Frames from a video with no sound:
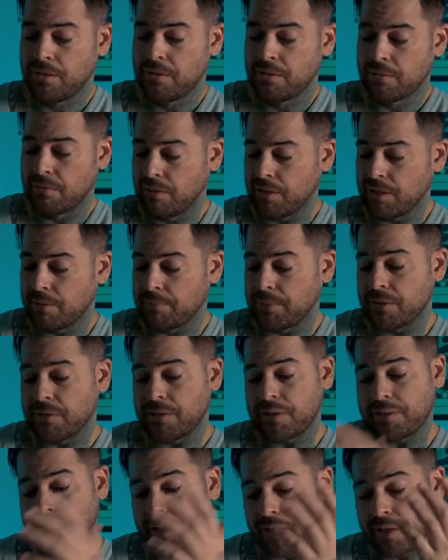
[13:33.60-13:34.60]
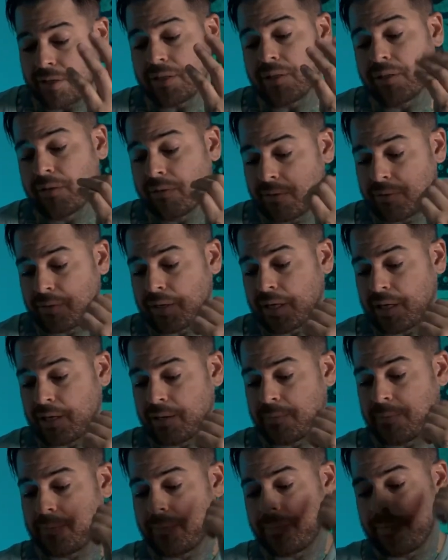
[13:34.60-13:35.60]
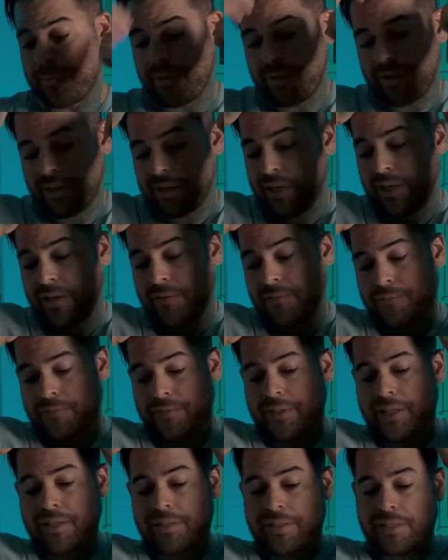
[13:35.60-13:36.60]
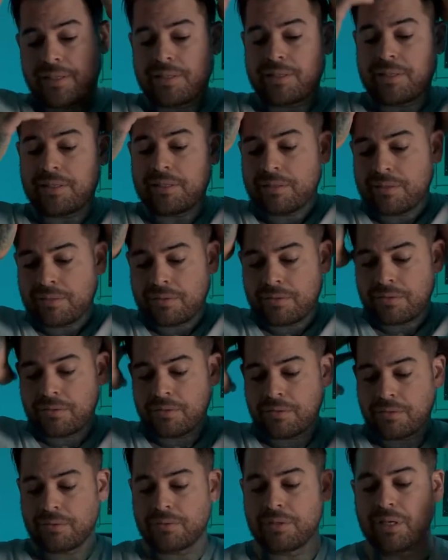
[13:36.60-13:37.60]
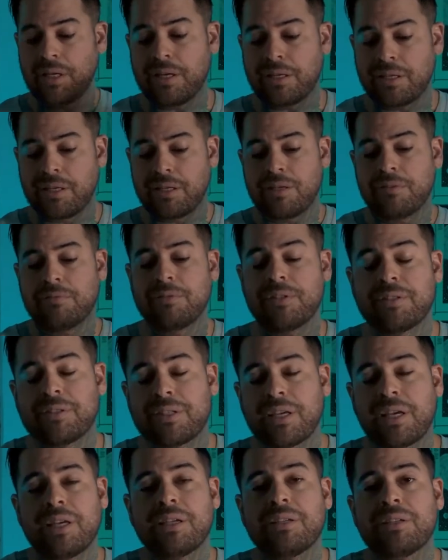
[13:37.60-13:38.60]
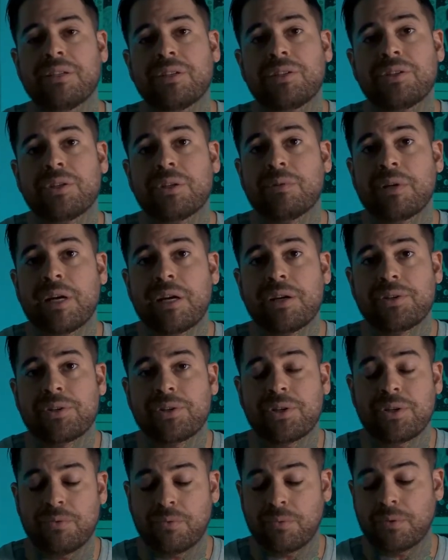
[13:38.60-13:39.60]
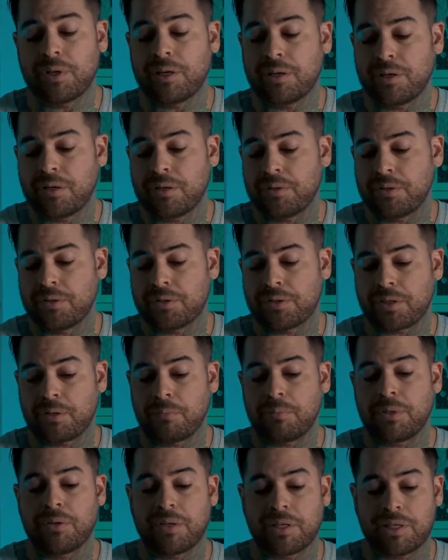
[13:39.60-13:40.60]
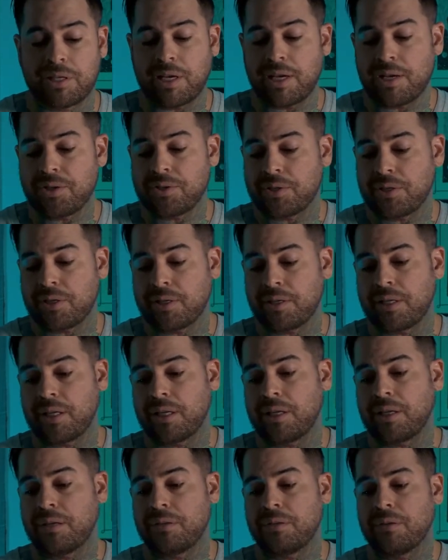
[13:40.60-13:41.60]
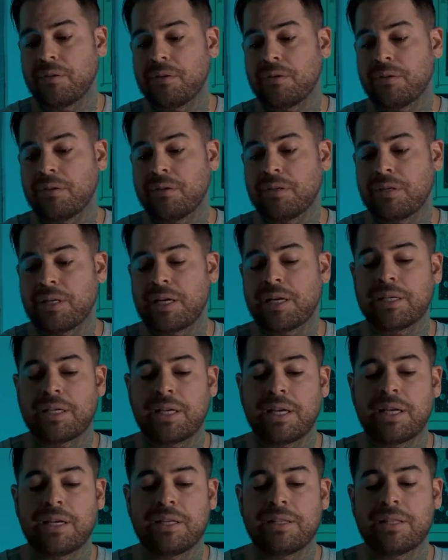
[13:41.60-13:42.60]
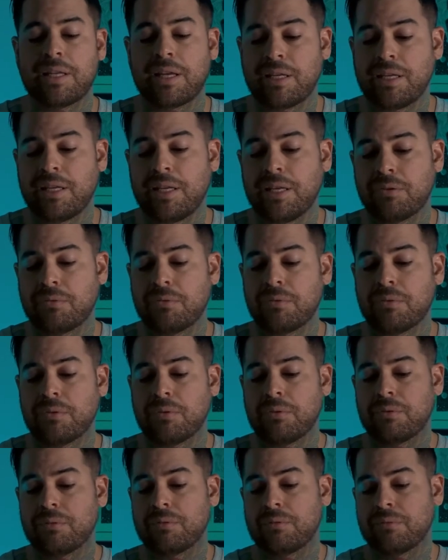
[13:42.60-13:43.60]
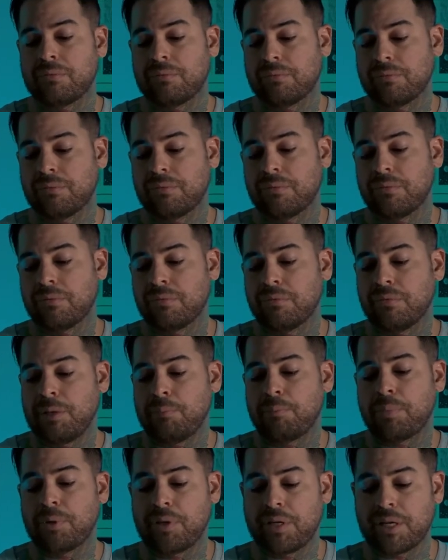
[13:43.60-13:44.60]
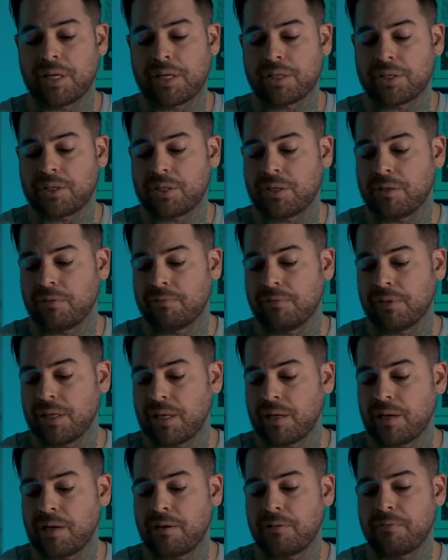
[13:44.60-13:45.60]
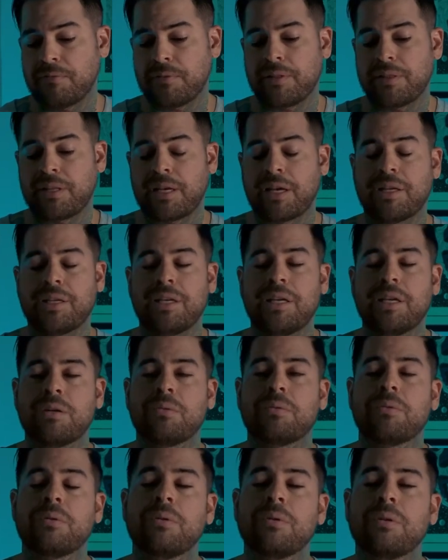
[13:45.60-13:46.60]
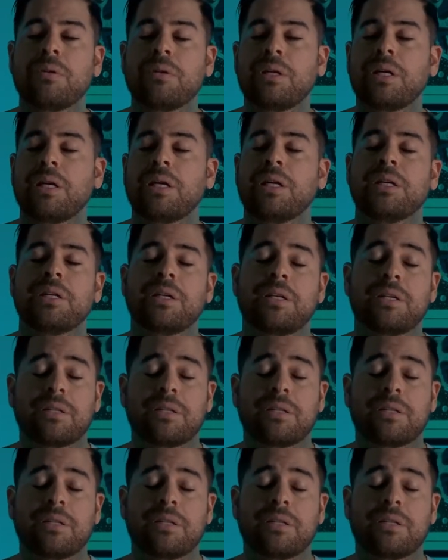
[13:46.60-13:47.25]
well, I'm here to tell you, if this isn't a give and take situation where there's communication and you're not getting that equal reproduction of love and that equal